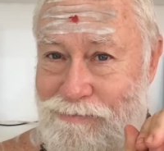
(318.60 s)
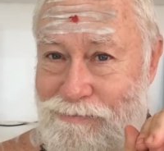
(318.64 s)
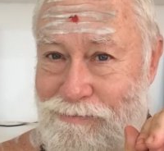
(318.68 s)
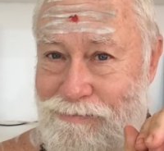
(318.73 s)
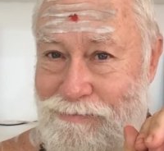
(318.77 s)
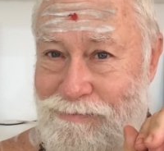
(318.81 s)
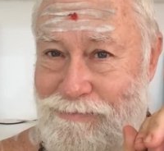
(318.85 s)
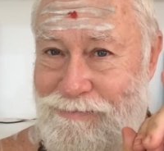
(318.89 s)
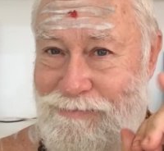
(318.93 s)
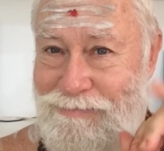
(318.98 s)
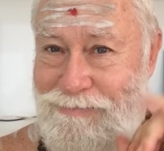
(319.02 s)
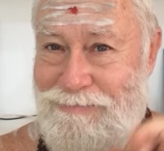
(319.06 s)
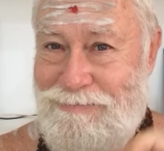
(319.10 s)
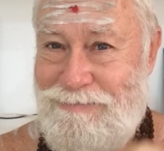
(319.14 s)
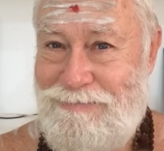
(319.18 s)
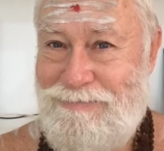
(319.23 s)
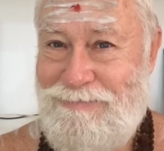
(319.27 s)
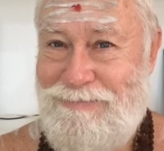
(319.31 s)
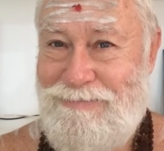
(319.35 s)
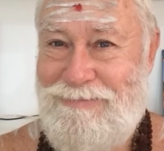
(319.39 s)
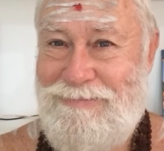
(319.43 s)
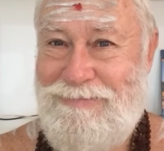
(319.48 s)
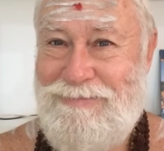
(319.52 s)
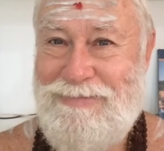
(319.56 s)

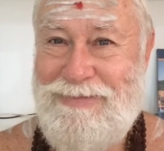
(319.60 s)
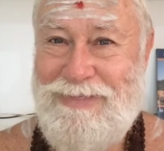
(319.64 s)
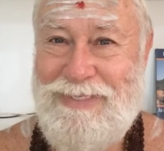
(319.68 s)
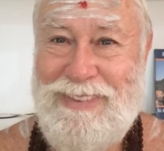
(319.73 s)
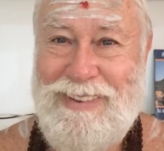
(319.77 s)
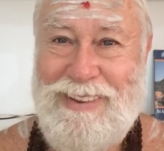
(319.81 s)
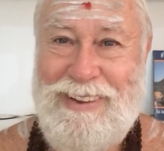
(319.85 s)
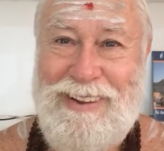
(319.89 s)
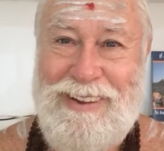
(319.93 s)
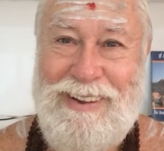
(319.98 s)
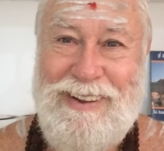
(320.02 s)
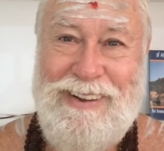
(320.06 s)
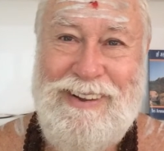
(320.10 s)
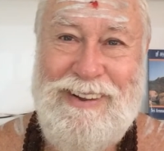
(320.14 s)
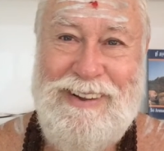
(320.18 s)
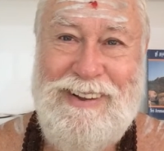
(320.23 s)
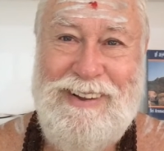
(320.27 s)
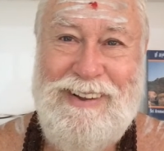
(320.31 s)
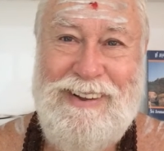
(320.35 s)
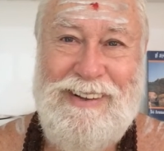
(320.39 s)
[no speech]